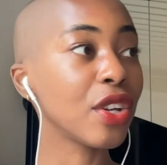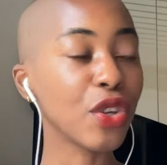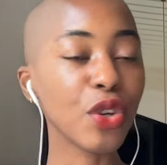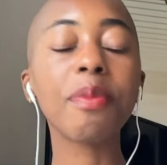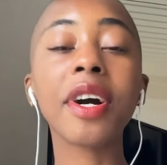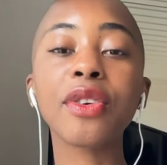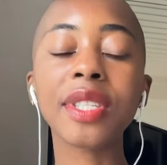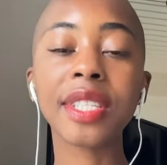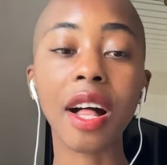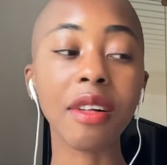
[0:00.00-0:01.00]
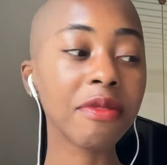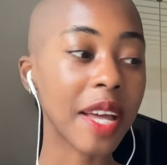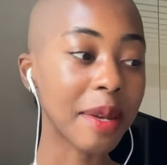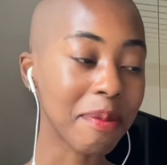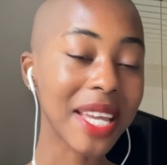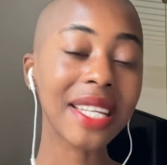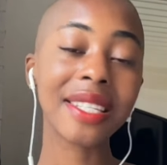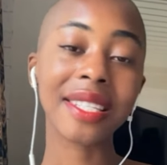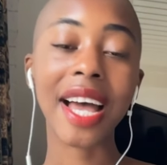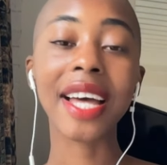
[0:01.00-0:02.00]
you by yourself and me
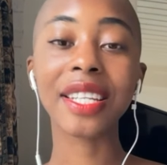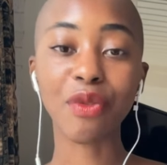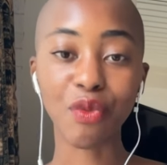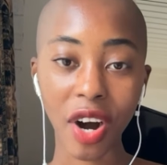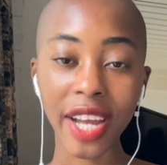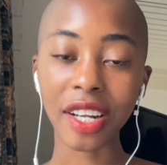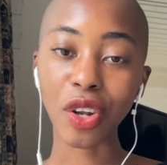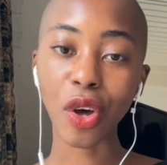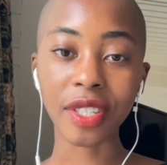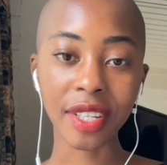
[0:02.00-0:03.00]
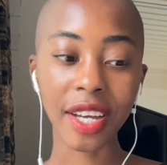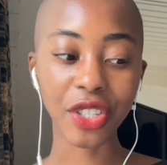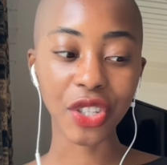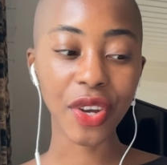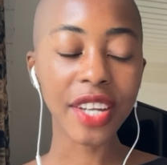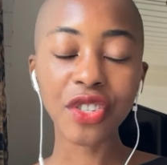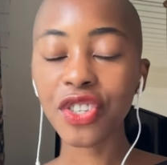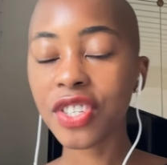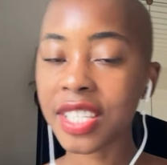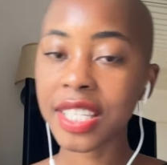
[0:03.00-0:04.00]
standing right alongside you, and to
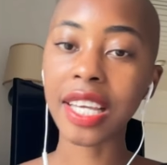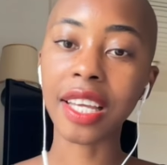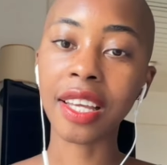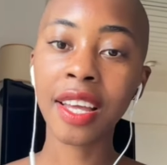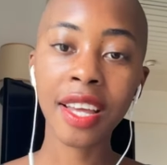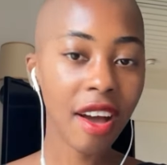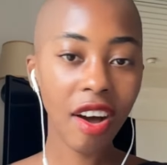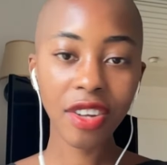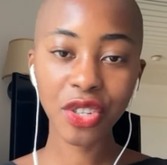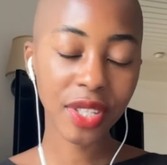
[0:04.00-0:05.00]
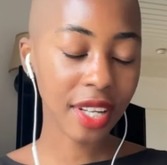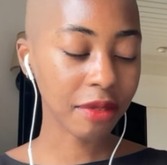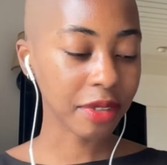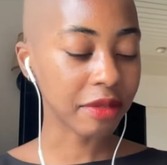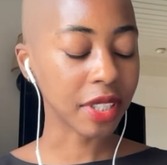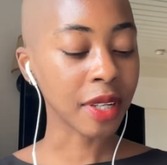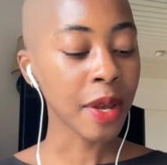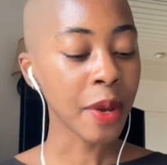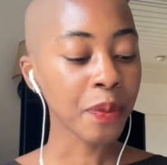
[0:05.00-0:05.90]
just see, ask yourself even,